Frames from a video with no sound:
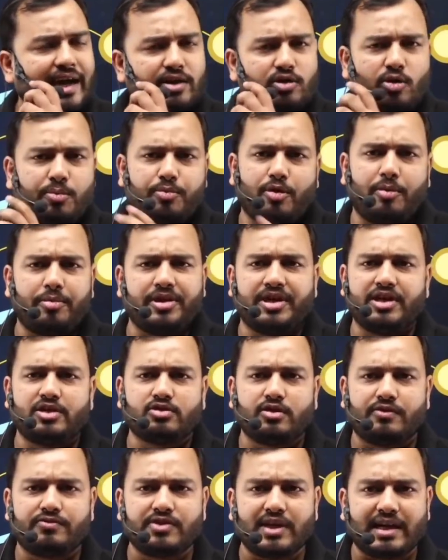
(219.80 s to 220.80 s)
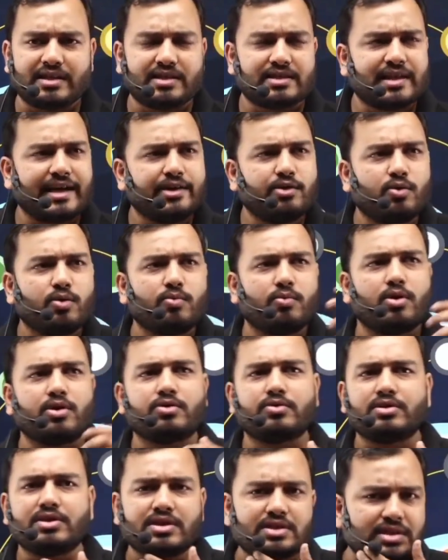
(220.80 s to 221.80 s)
properties of charges, I don't want to
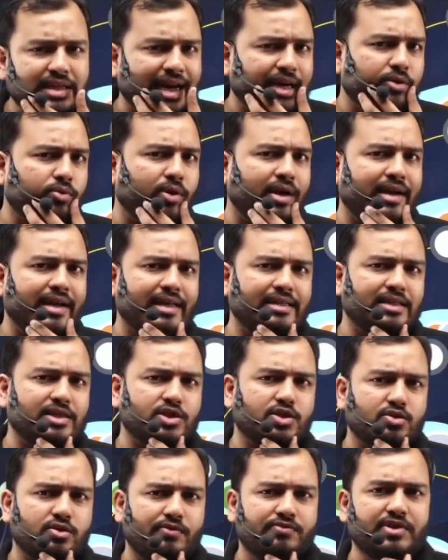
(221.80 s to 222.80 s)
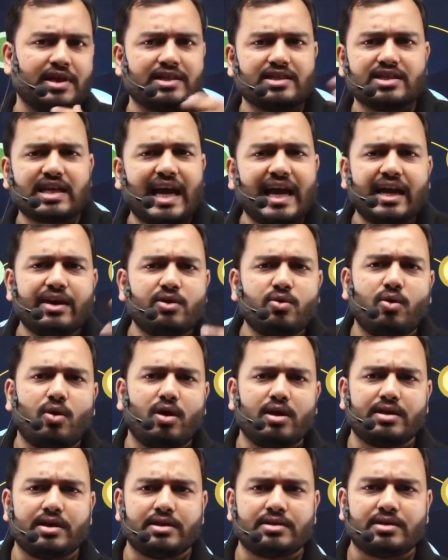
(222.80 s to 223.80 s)
understand quantization of charges, I know
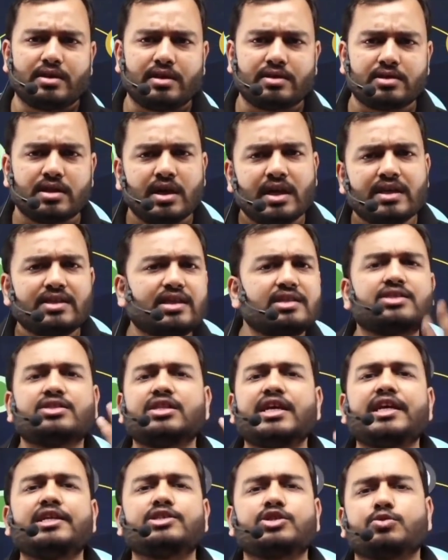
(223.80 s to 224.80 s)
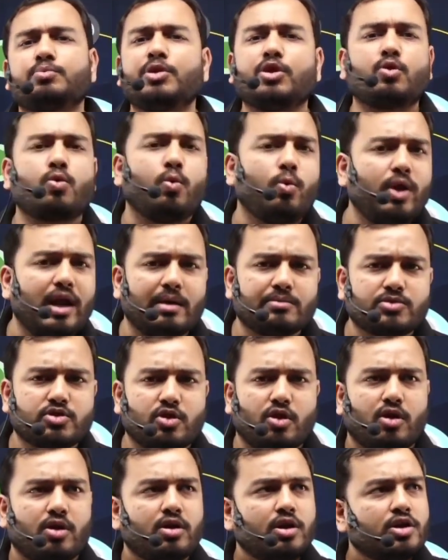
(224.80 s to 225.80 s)
all these things. Just teach me Coulomb's
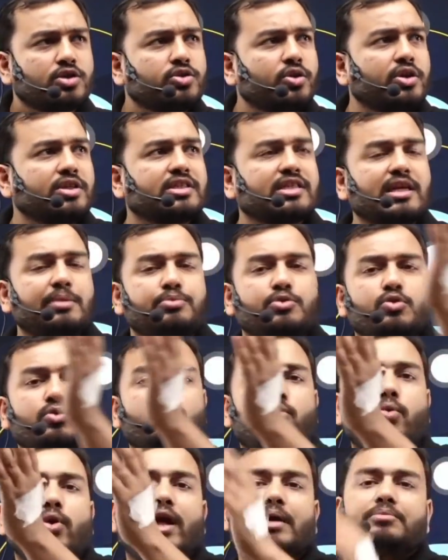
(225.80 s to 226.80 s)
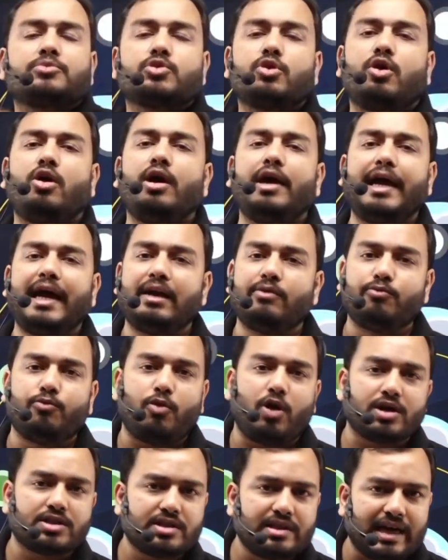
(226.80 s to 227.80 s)
law. So you skip to Coulomb's law and
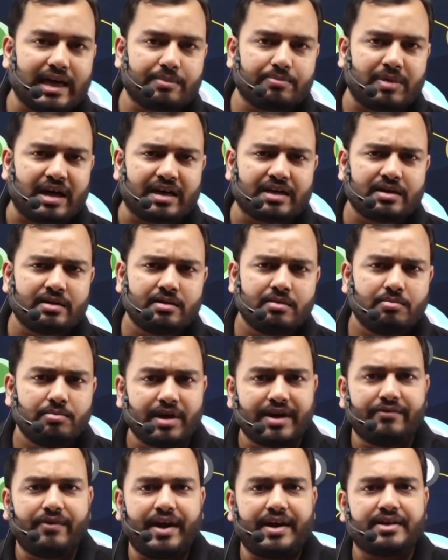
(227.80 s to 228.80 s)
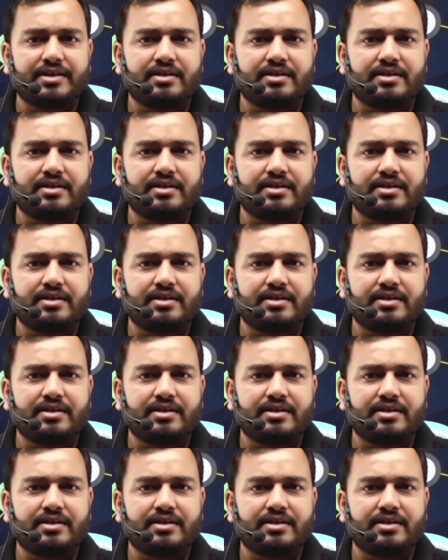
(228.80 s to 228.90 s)
watch that part. But wait,